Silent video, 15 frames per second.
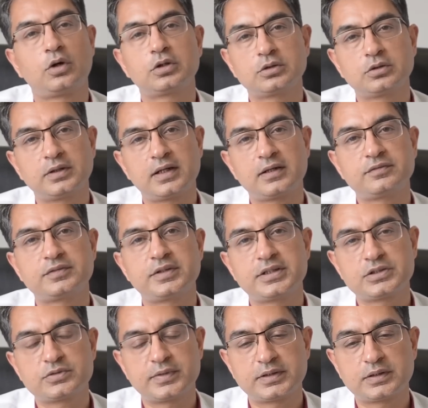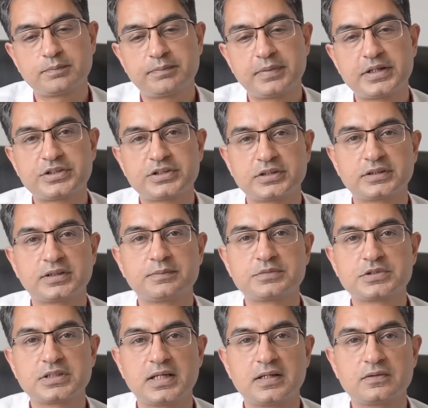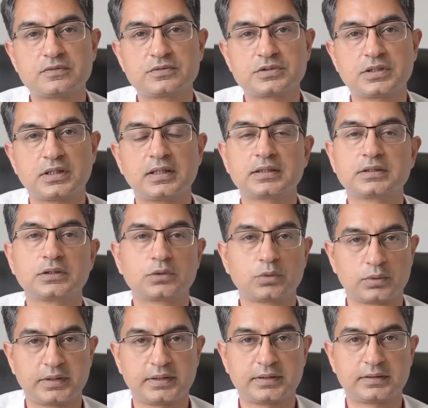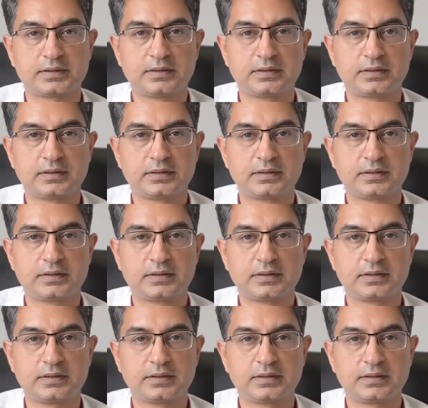Autograft is when the patient themselves are the donor.